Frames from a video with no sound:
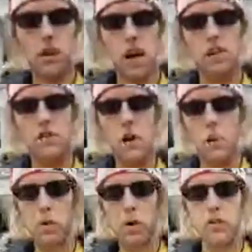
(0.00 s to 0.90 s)
And if no
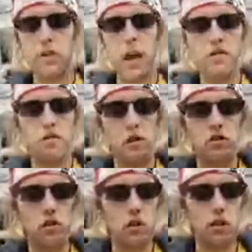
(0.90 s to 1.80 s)
person have a
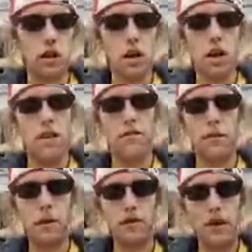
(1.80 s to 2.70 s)
majority, then
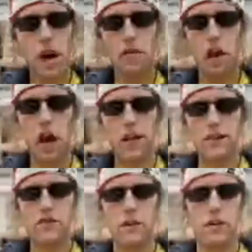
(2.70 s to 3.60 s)
from the 5
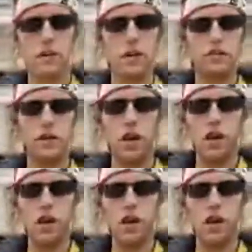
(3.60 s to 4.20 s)
highest on the list,